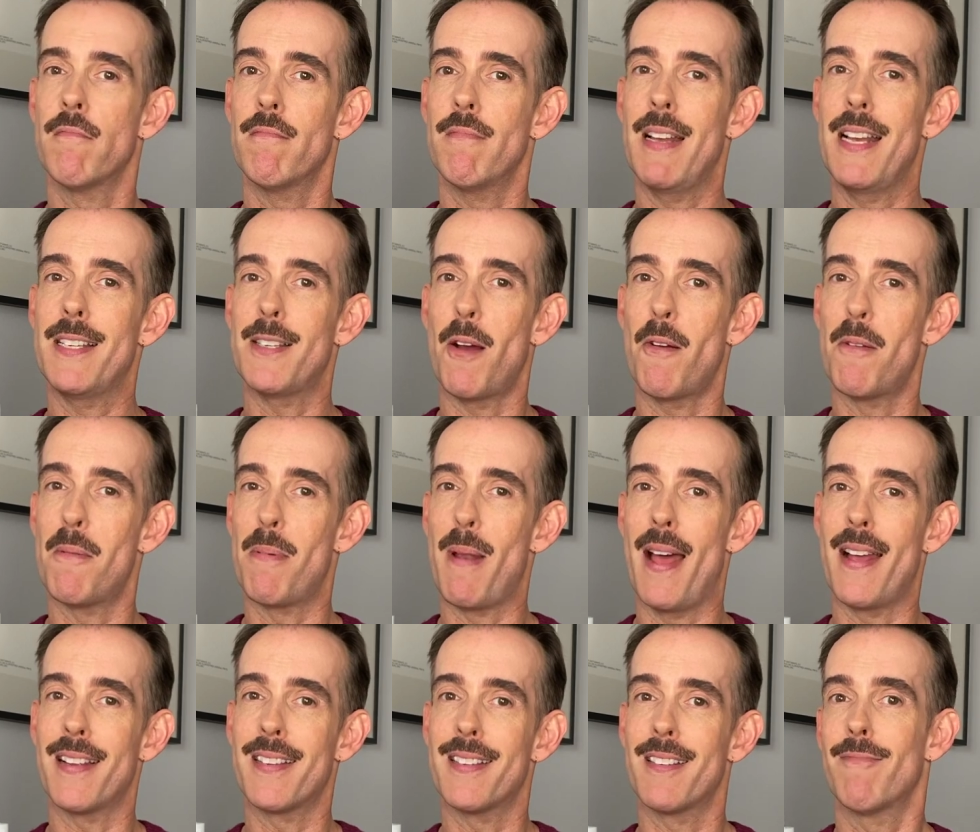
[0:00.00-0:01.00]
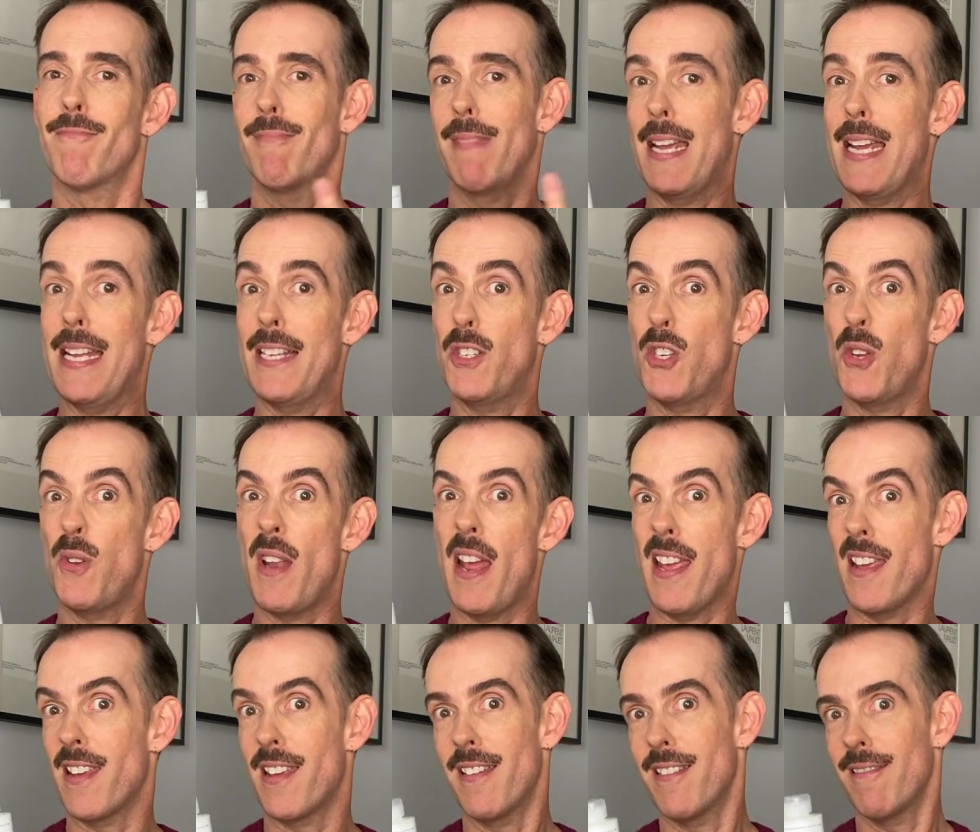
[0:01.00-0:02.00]
is Olaplex. It's
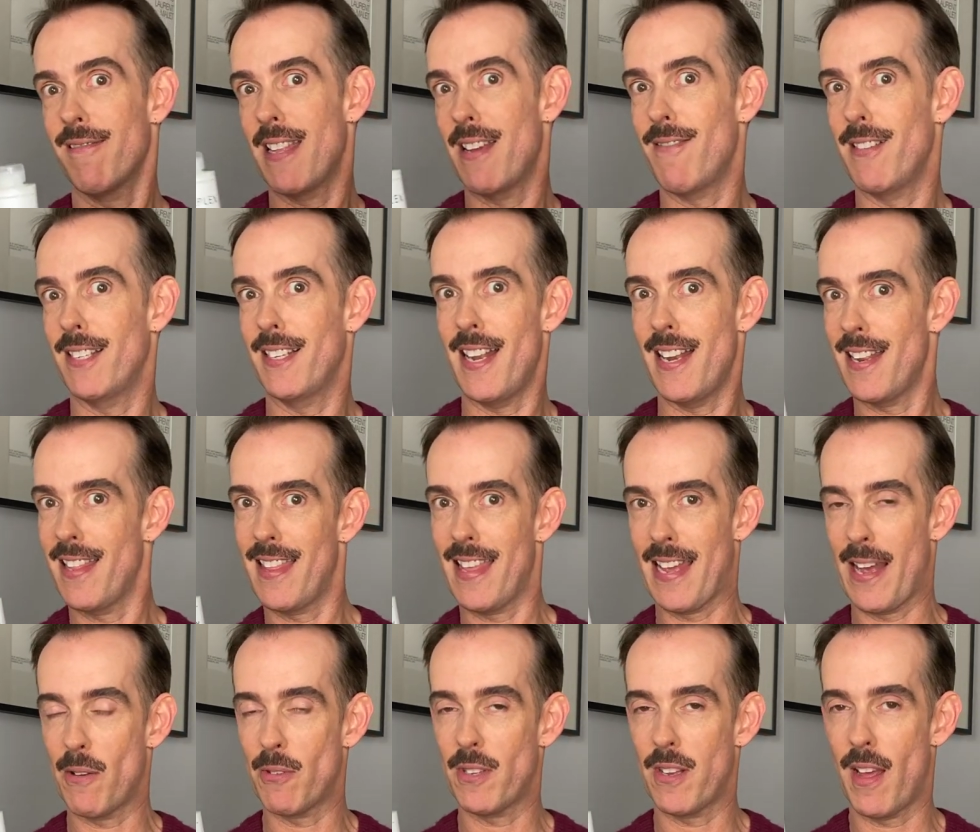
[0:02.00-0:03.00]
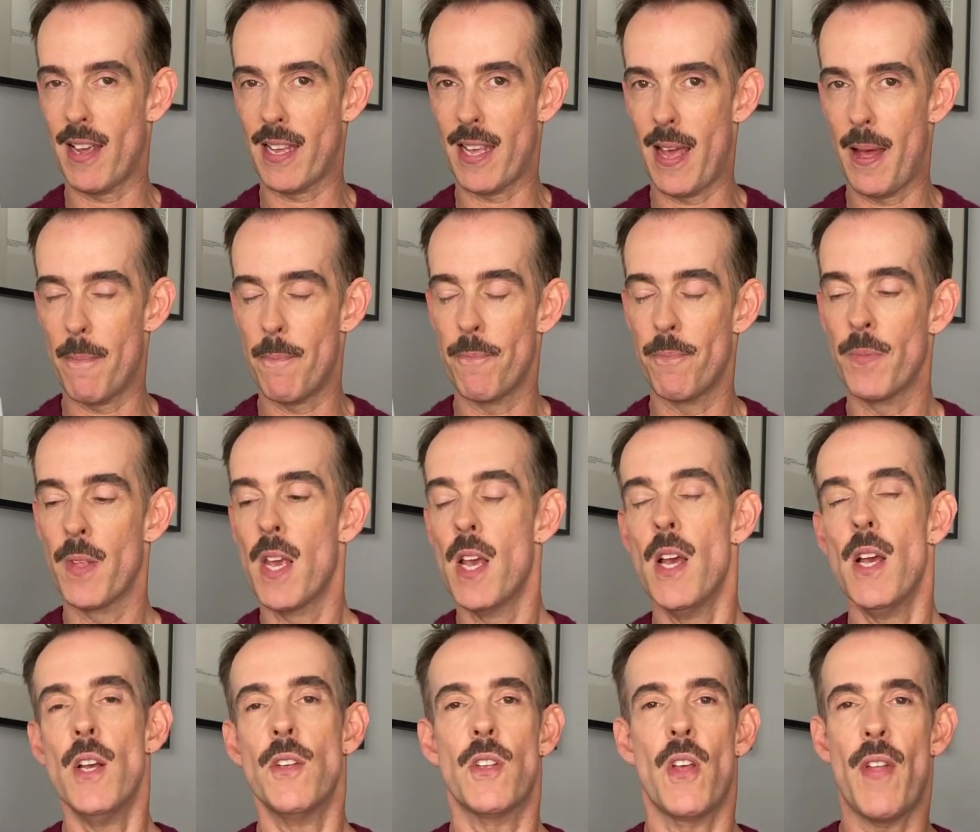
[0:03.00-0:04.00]
unique. There isn't anything else like it.
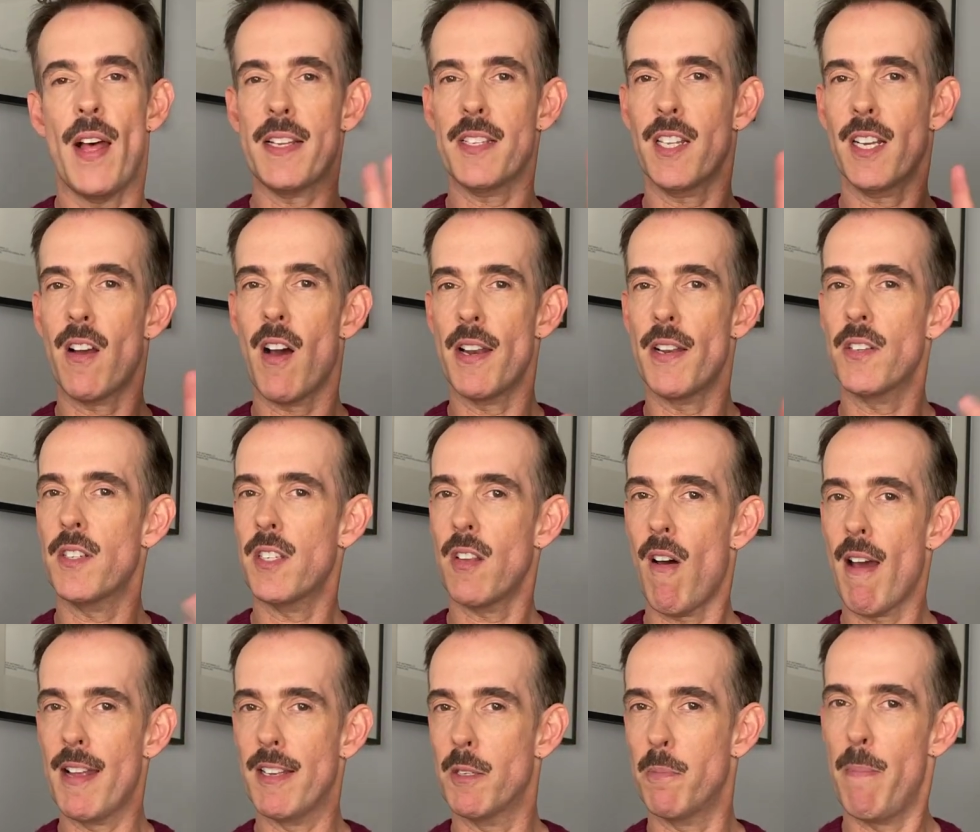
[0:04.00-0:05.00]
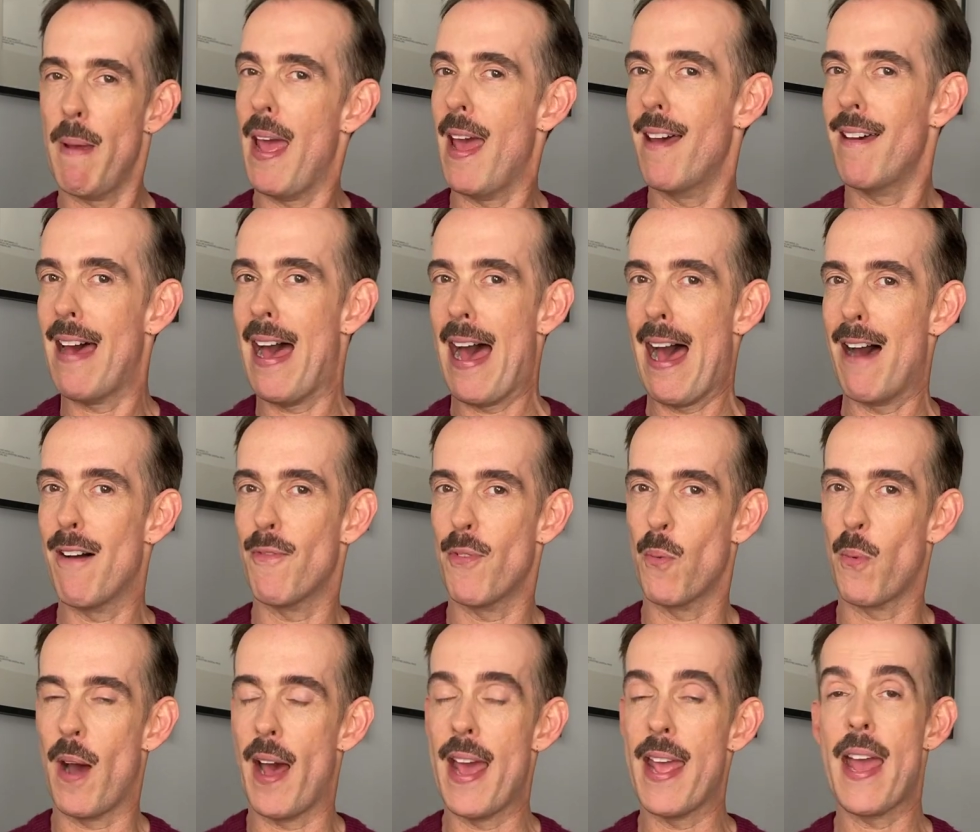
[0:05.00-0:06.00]
So that's the kind of science bit out of the
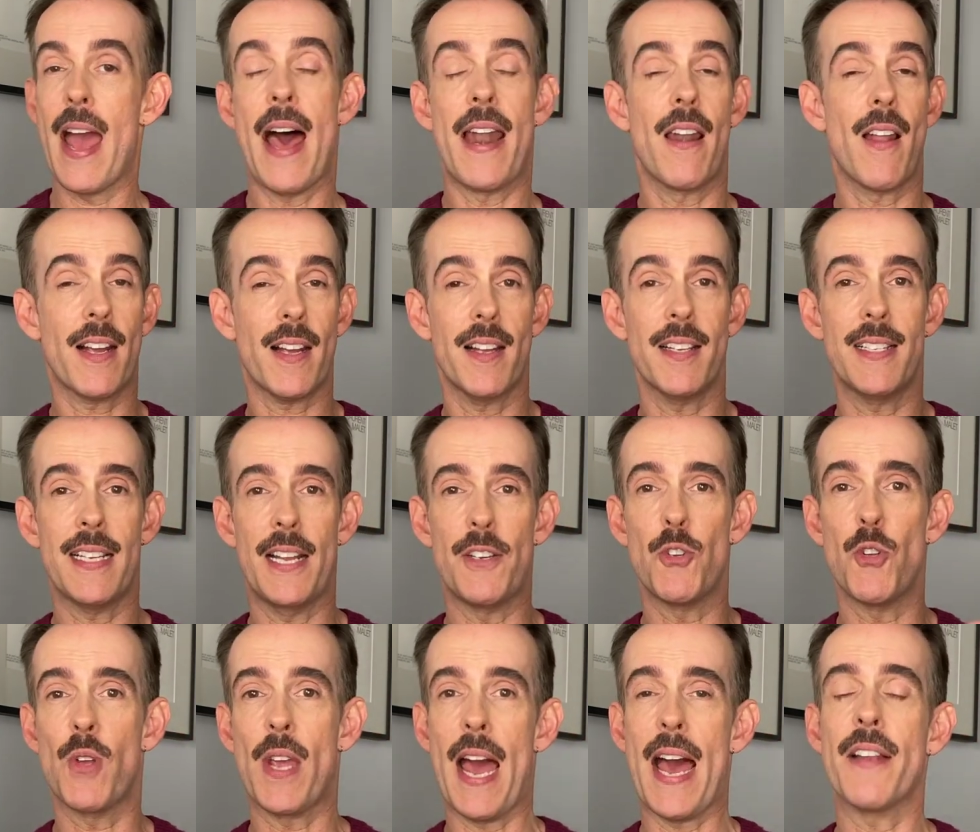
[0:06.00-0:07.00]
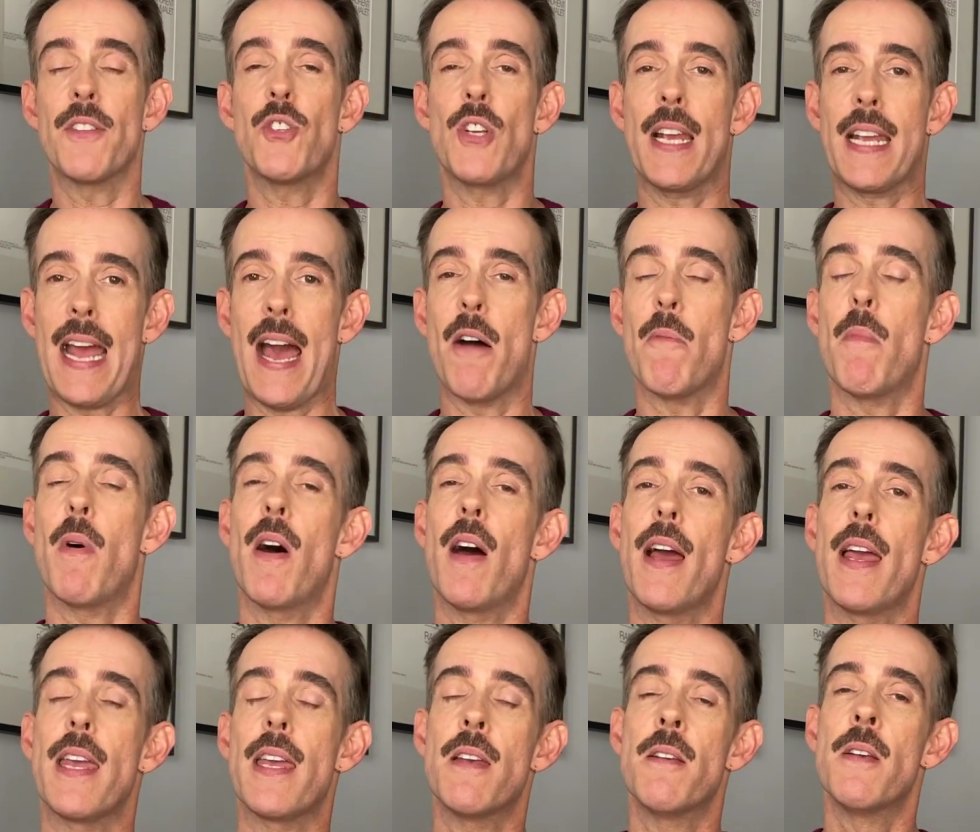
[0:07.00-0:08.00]
way. And like I said, you can check out
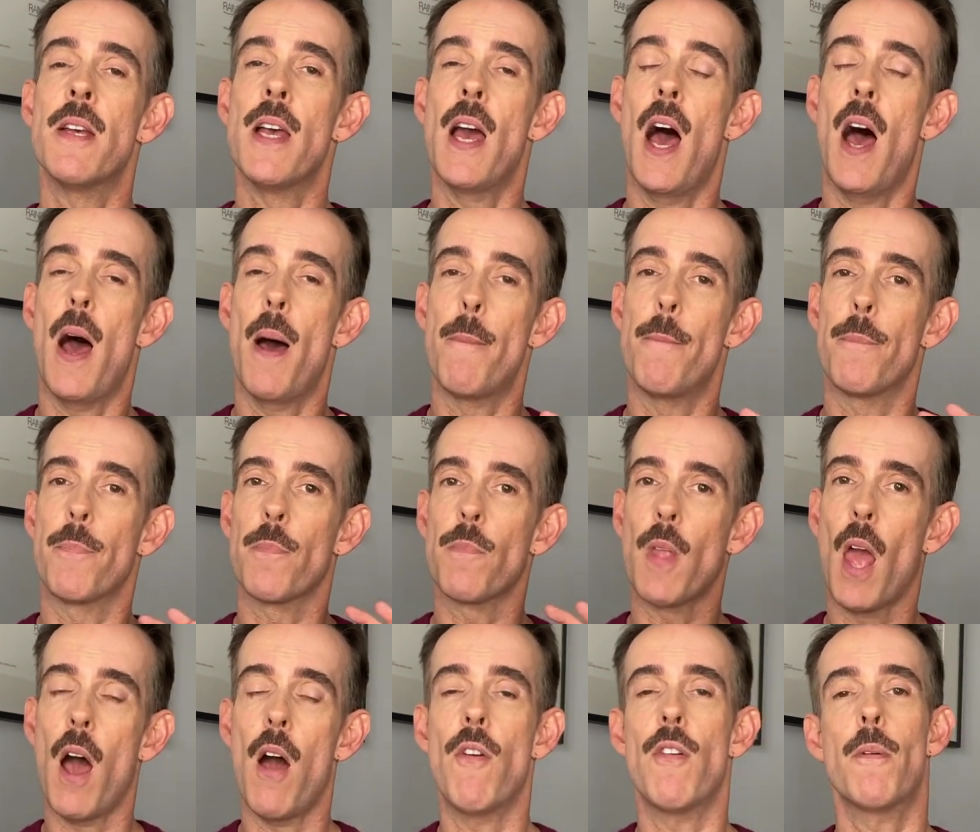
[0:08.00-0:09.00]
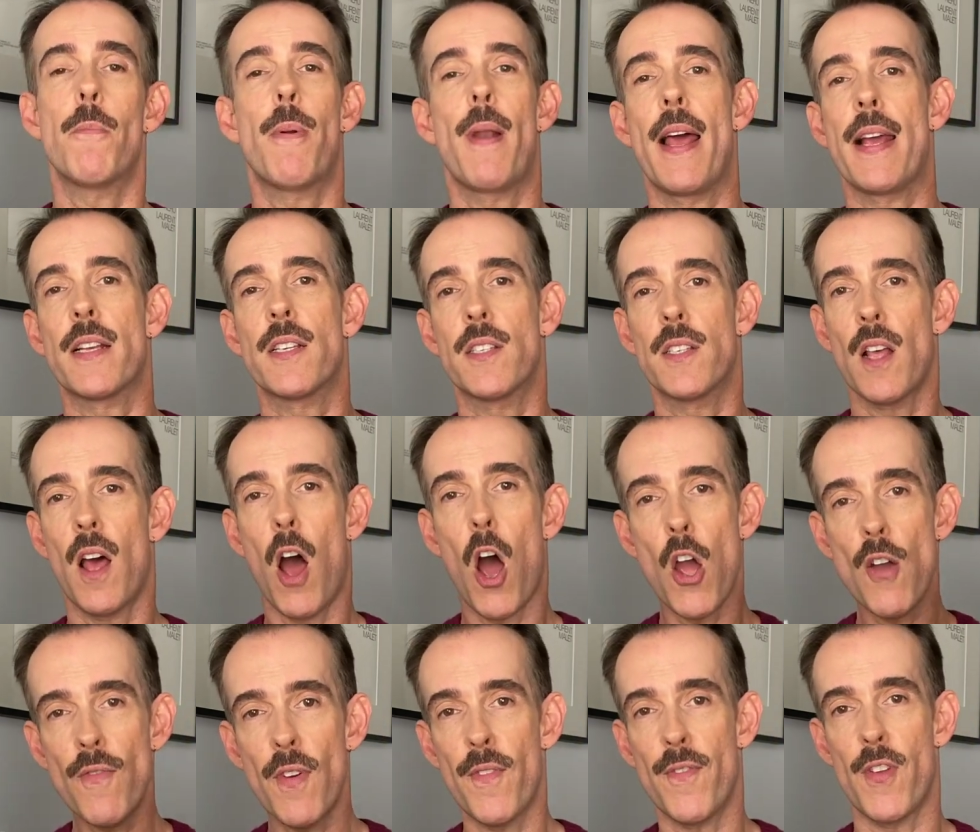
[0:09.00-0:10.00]
my Olaplex
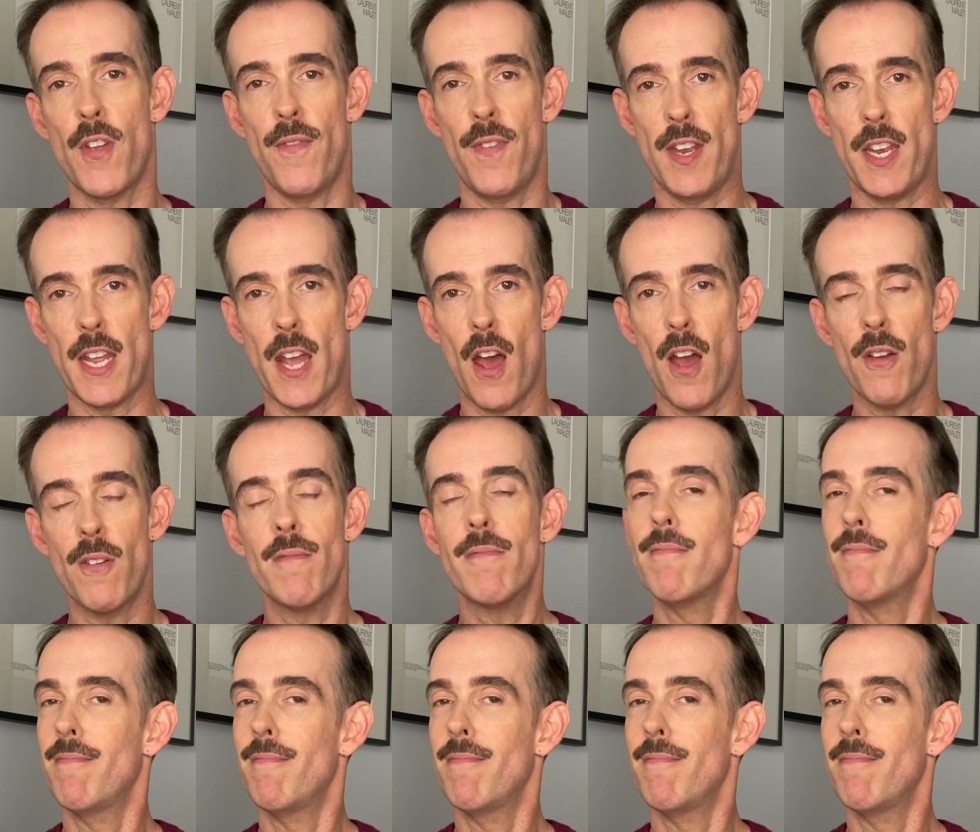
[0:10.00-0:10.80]
overview video,